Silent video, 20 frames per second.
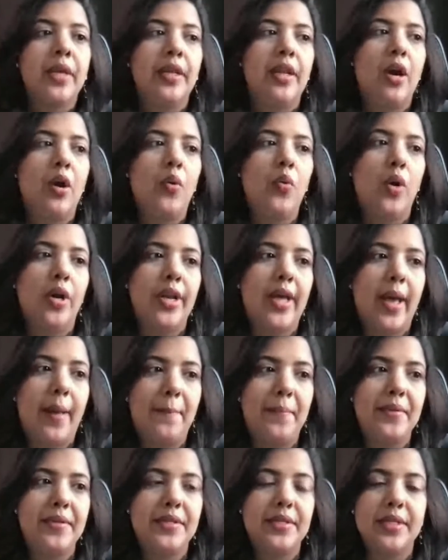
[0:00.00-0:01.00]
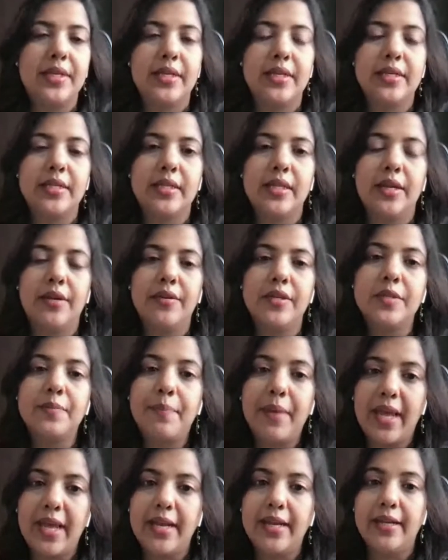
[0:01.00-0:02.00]
Now, what happens is there is
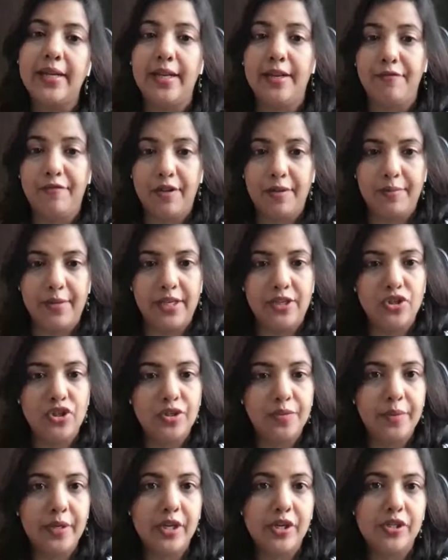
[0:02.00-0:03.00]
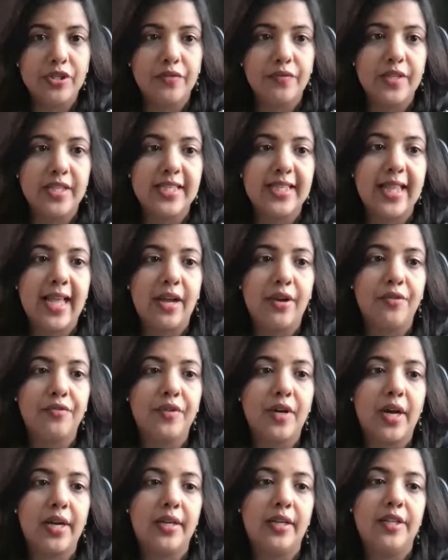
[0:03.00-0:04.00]
pain and inflammation because of this lack of
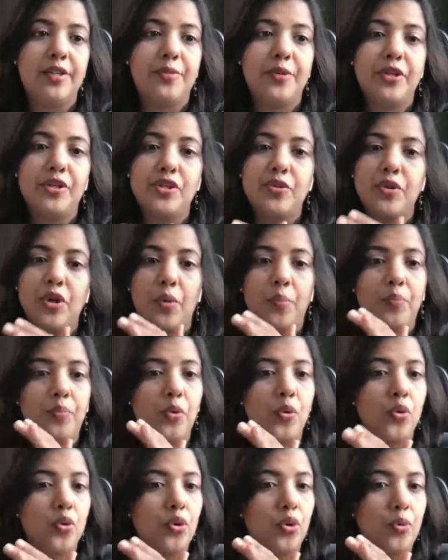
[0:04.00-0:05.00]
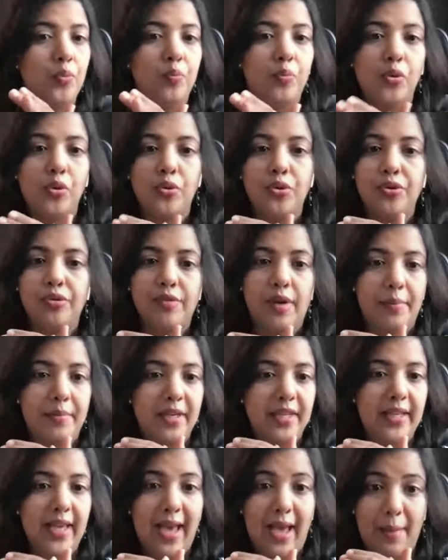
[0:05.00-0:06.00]
cartilage, because your bone on bone
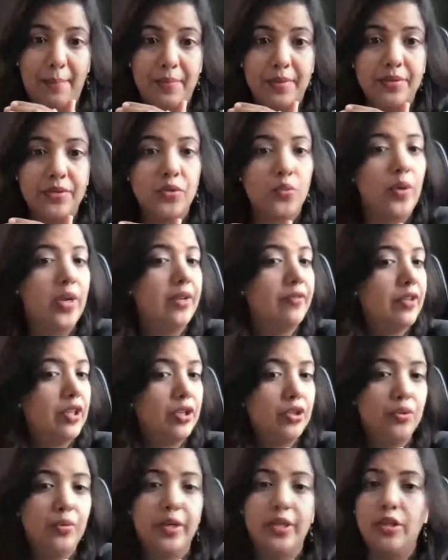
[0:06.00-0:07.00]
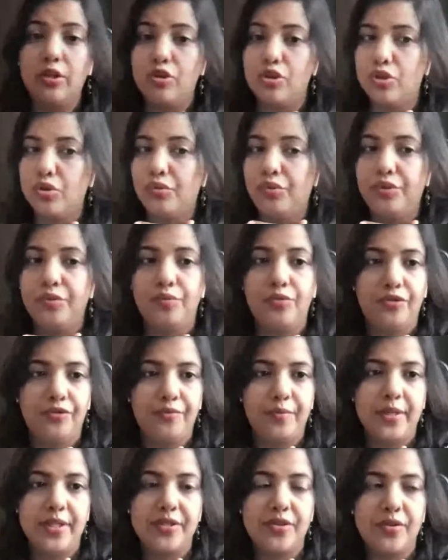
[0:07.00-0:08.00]
rubbing happens whenever you're doing your shoulder
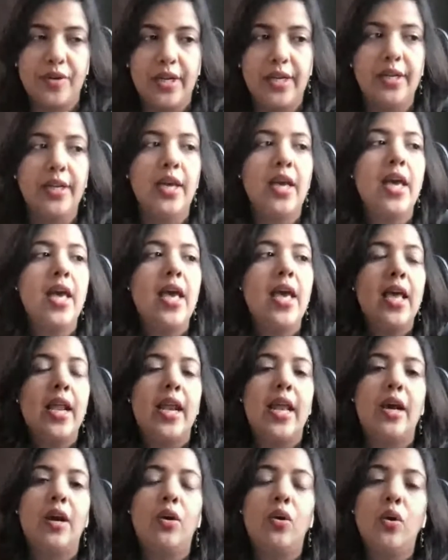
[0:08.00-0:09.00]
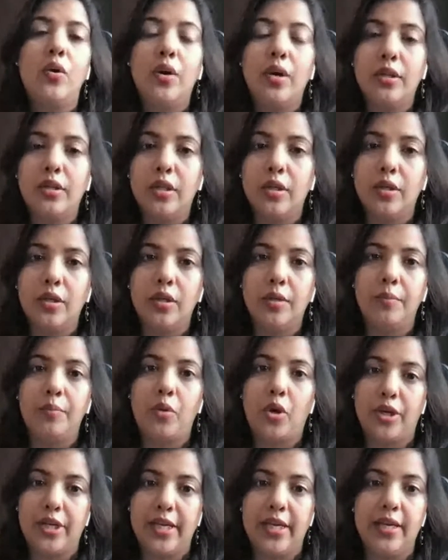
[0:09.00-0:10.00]
movements, right? Now, the
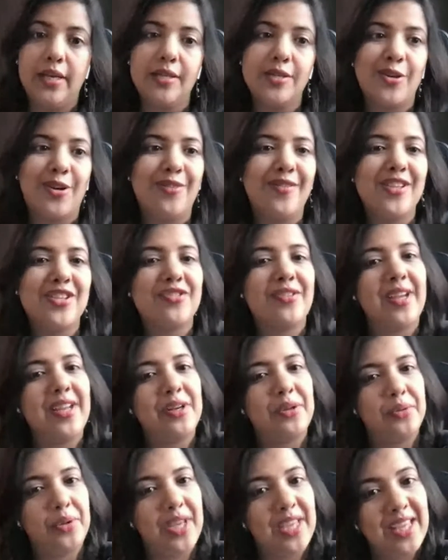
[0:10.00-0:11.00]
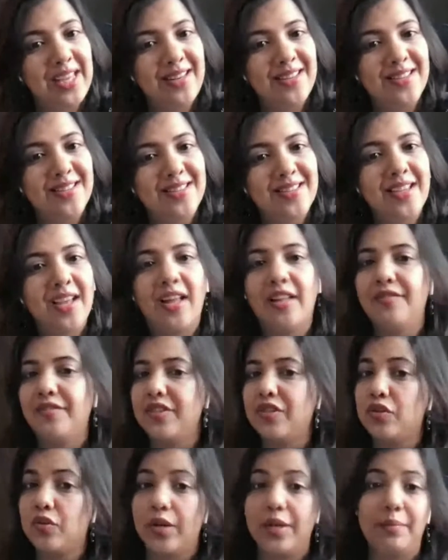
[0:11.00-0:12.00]
body is always trying to heal itself.
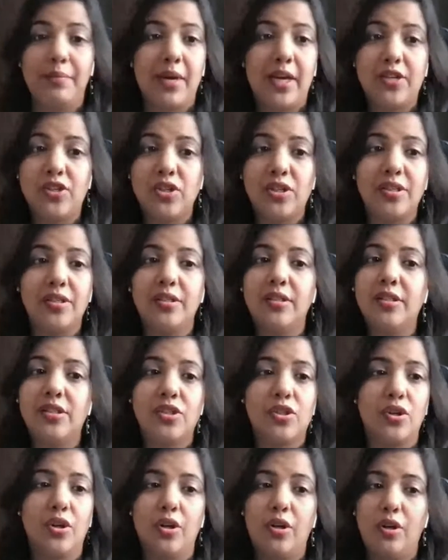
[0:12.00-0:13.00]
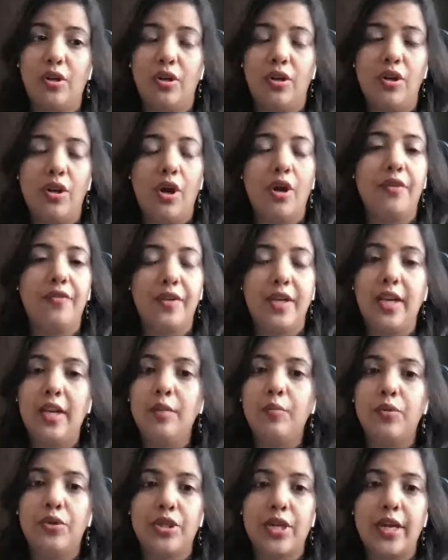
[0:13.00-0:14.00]
It's quite magical. It's got a lot of
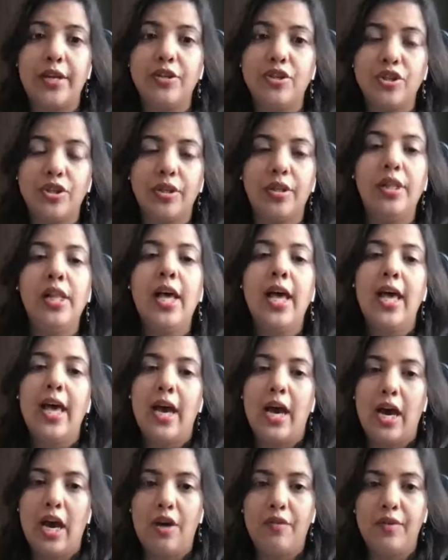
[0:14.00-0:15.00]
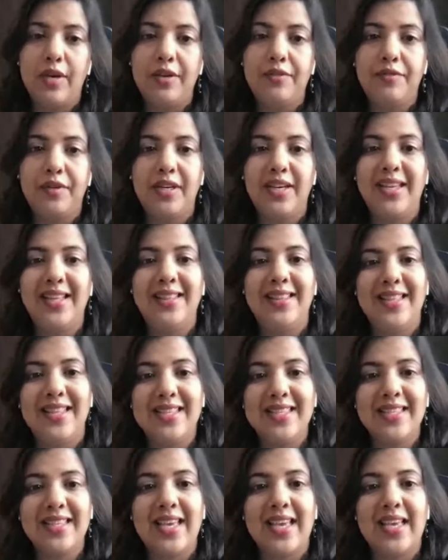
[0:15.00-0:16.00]
healing potential. However, in
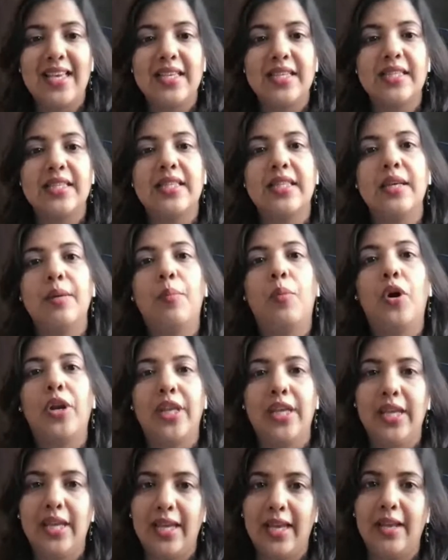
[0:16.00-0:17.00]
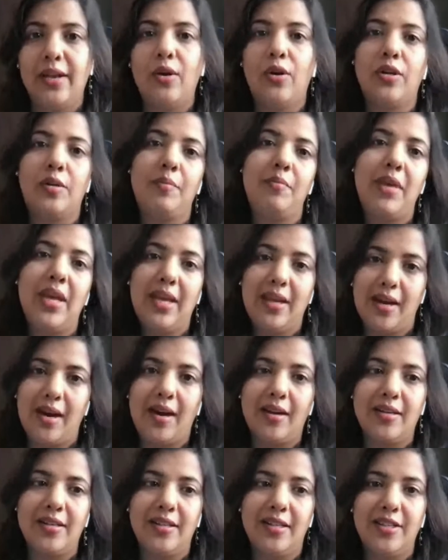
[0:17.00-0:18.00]
this case, the body cannot make
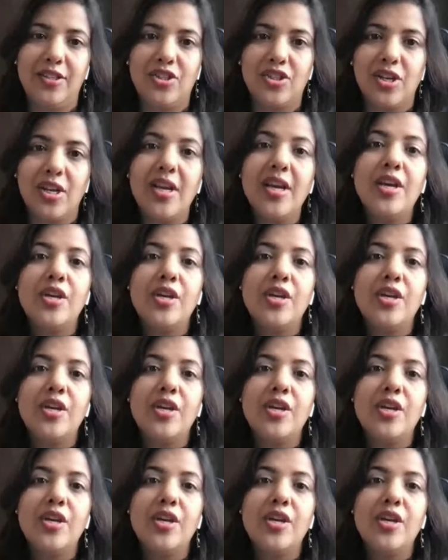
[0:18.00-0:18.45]
cartilage.